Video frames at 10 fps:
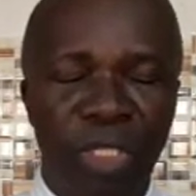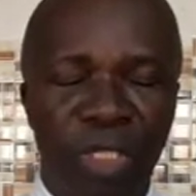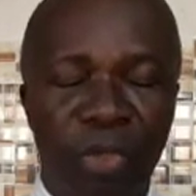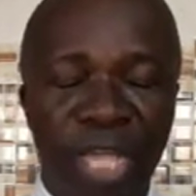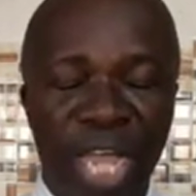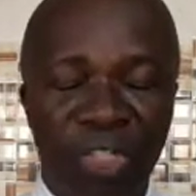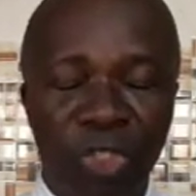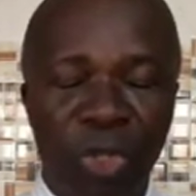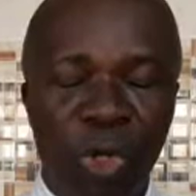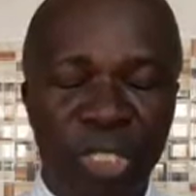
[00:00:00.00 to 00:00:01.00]
we
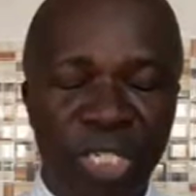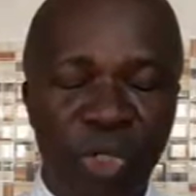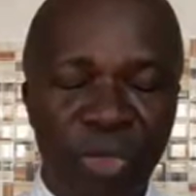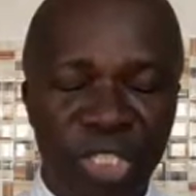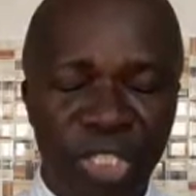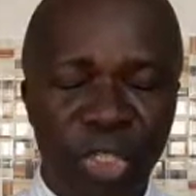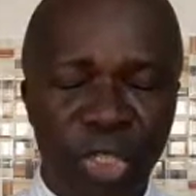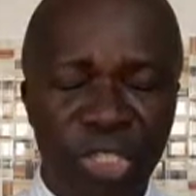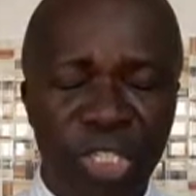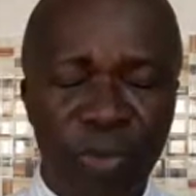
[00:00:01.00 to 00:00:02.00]
ask, Lord, that you will teach
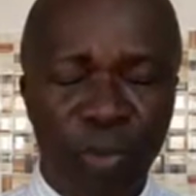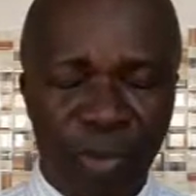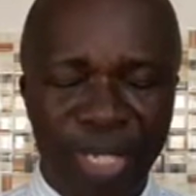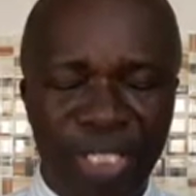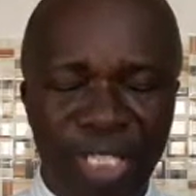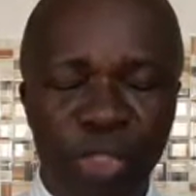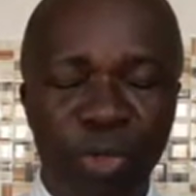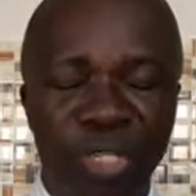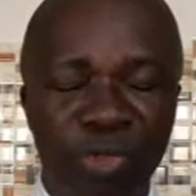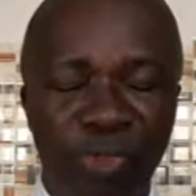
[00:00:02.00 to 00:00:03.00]
us this moment, that you
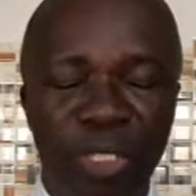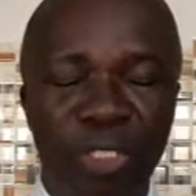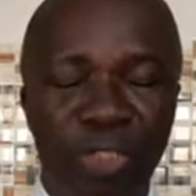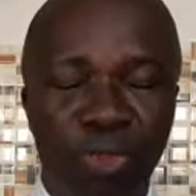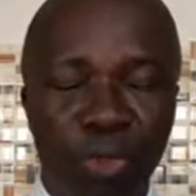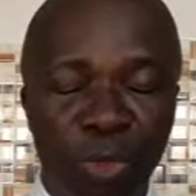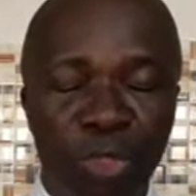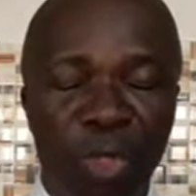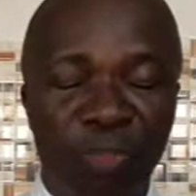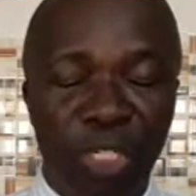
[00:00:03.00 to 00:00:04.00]
will reveal the
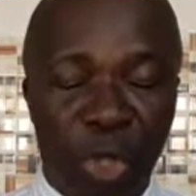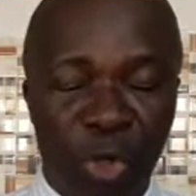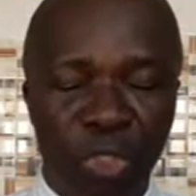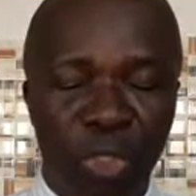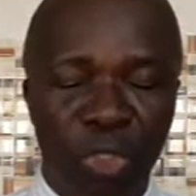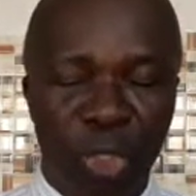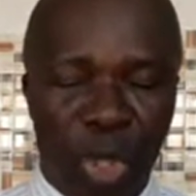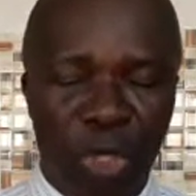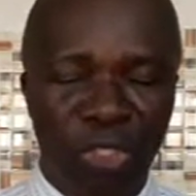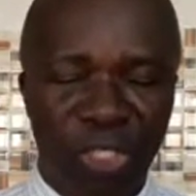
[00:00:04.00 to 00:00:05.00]
truth of God unto
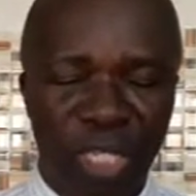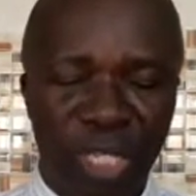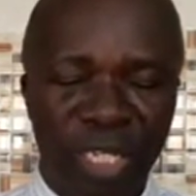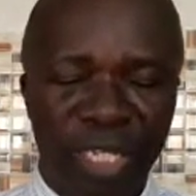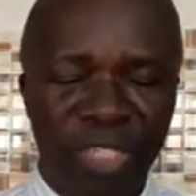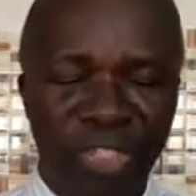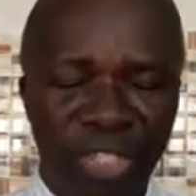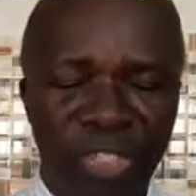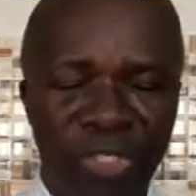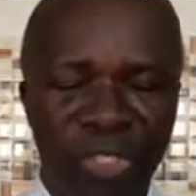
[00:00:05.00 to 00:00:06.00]
us. In
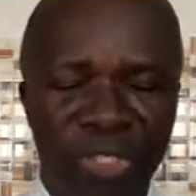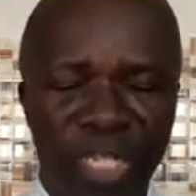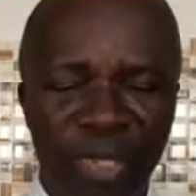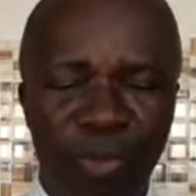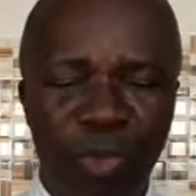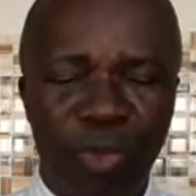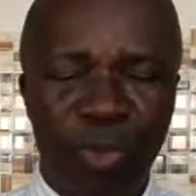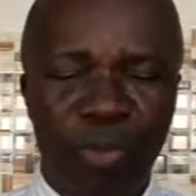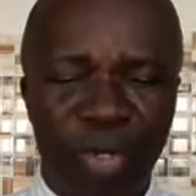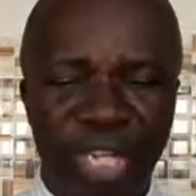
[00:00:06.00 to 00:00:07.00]
Jesus' name we
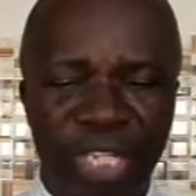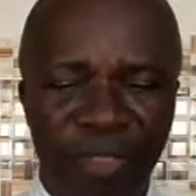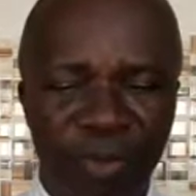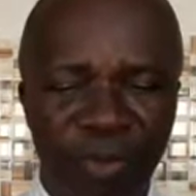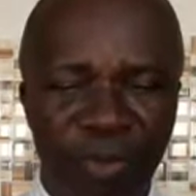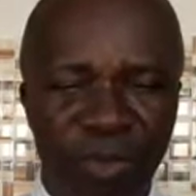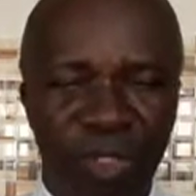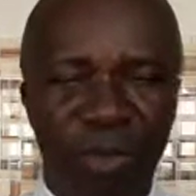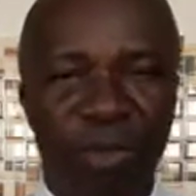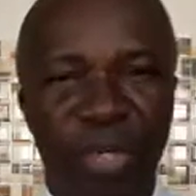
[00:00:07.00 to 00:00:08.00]
pray.
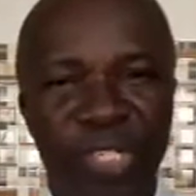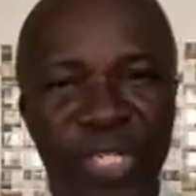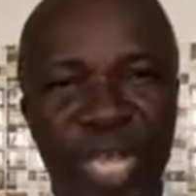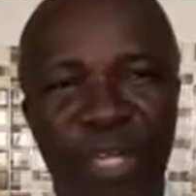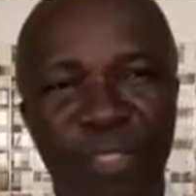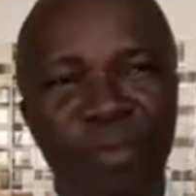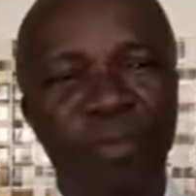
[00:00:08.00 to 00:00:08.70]
Praise God.